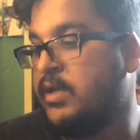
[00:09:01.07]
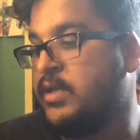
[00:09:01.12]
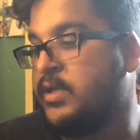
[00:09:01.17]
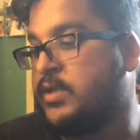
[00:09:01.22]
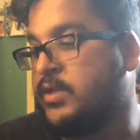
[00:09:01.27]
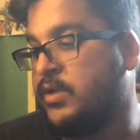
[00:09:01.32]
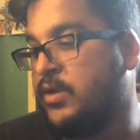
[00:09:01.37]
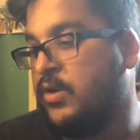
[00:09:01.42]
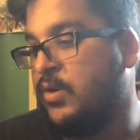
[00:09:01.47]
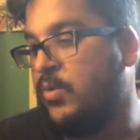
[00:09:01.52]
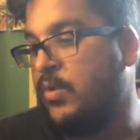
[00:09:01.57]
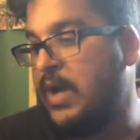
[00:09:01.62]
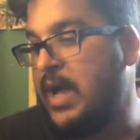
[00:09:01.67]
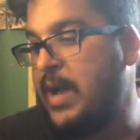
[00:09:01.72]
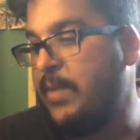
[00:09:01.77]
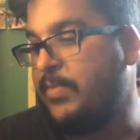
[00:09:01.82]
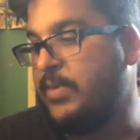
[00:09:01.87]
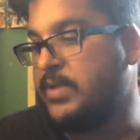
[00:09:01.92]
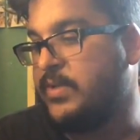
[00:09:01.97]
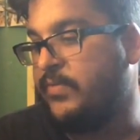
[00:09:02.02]
So what
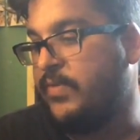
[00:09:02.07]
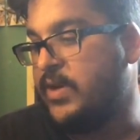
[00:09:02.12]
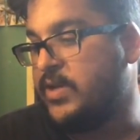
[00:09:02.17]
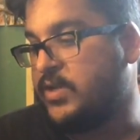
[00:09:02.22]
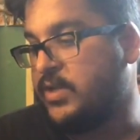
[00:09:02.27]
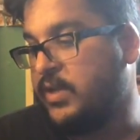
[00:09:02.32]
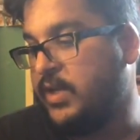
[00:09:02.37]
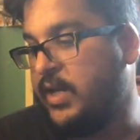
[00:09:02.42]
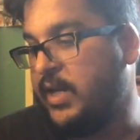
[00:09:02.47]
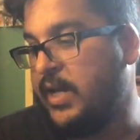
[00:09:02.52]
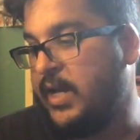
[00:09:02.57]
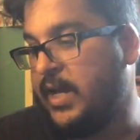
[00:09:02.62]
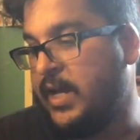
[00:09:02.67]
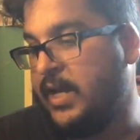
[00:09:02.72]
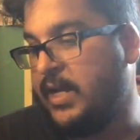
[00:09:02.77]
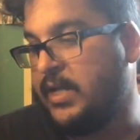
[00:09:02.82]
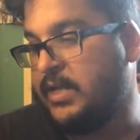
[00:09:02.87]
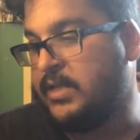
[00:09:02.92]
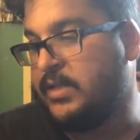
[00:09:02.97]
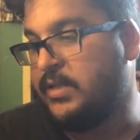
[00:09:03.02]
happens eventually
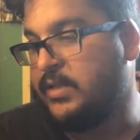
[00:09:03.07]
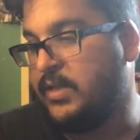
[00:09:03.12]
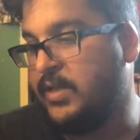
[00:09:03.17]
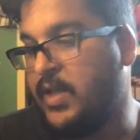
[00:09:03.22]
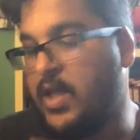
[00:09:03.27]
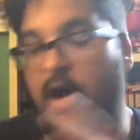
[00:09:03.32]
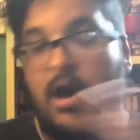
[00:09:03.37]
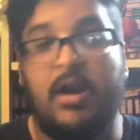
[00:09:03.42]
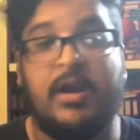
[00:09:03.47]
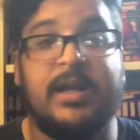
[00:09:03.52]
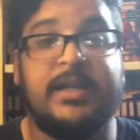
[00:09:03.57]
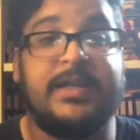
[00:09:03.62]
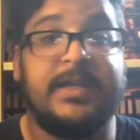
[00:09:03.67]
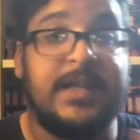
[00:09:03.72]
is they all get